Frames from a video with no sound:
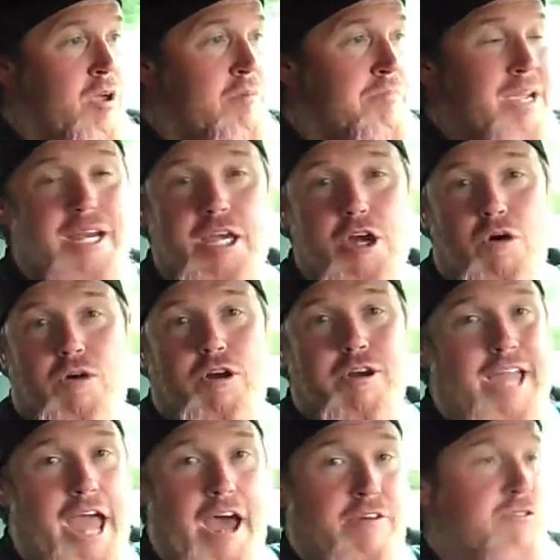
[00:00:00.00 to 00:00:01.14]
mediocre
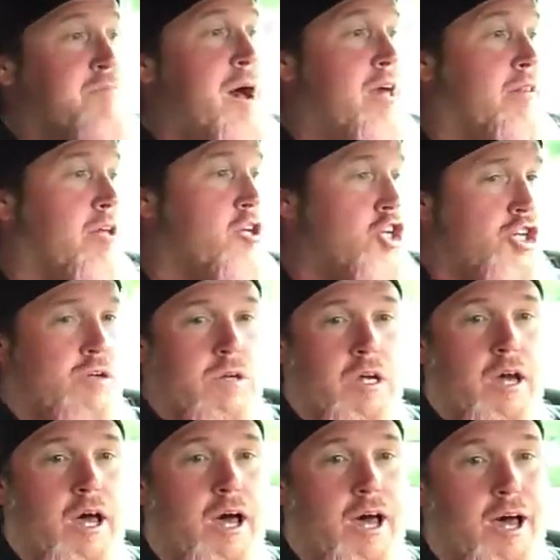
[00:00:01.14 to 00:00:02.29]
gas mileage,
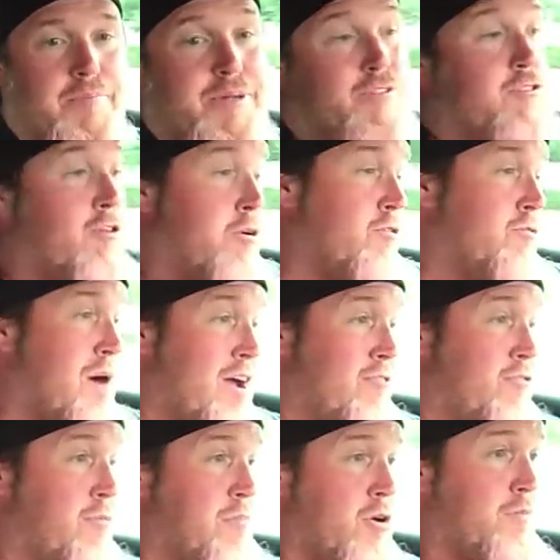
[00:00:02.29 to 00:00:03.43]
but so does my
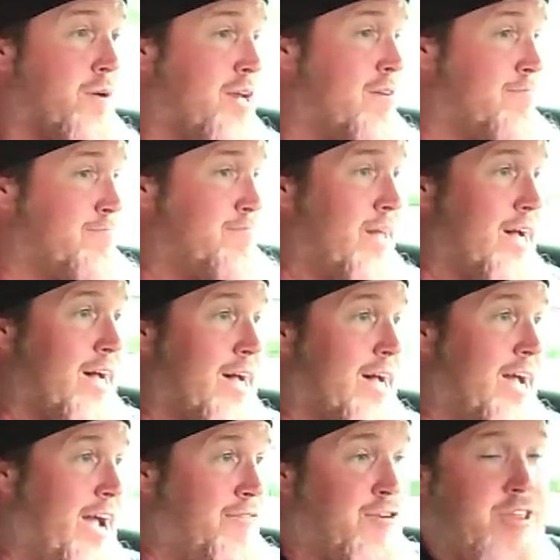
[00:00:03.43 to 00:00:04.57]
Suburban.
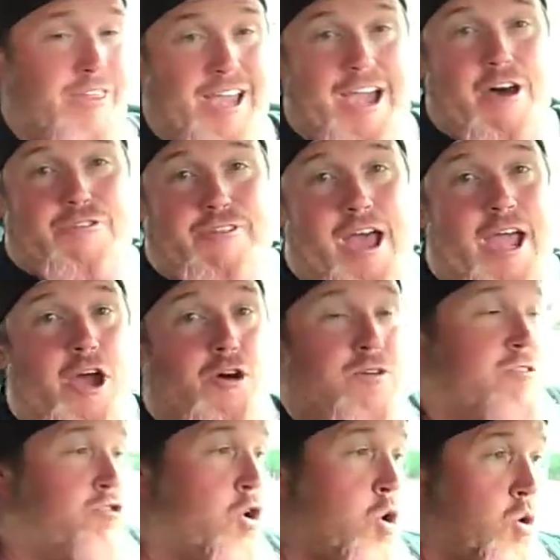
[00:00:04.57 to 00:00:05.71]
Everything else I own
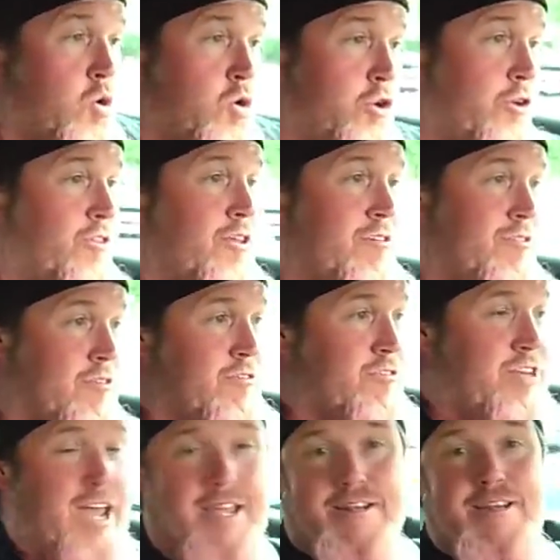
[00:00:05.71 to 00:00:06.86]
is old. This is
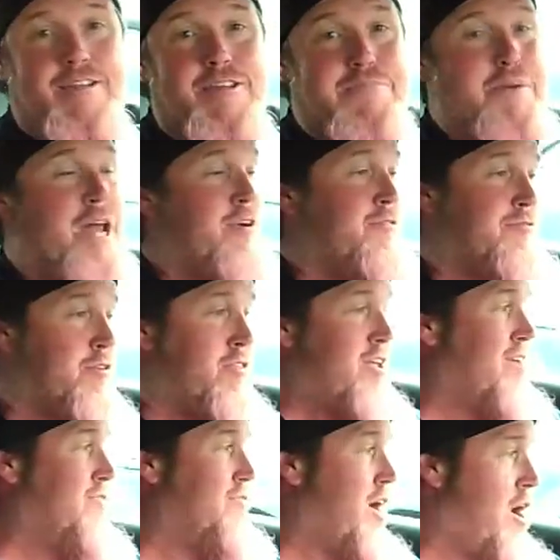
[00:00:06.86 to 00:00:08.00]
technically better for the
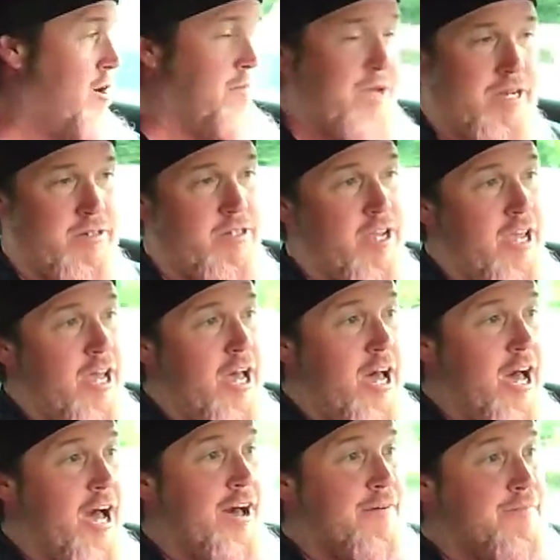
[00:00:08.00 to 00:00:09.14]
environment.
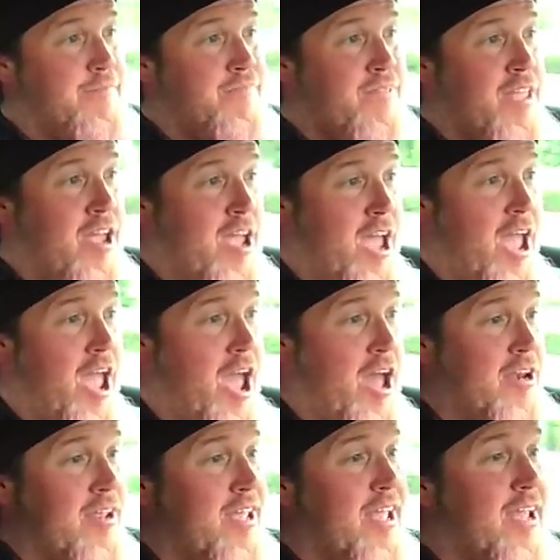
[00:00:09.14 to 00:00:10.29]
And
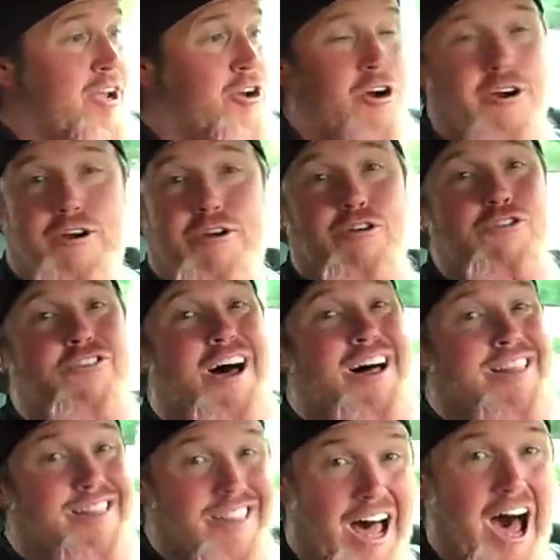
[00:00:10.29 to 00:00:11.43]
it garners a
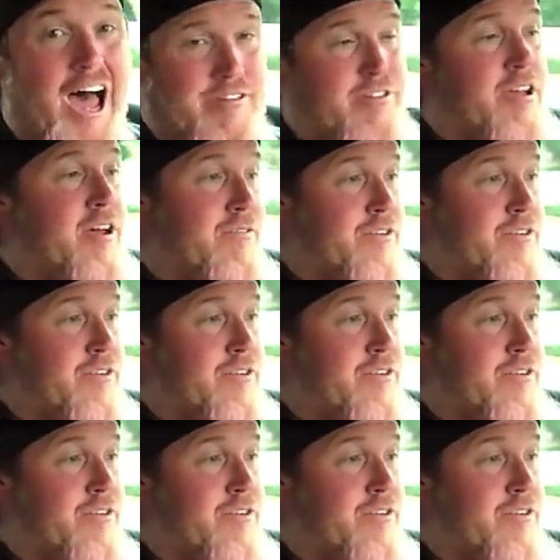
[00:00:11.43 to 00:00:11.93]
lot of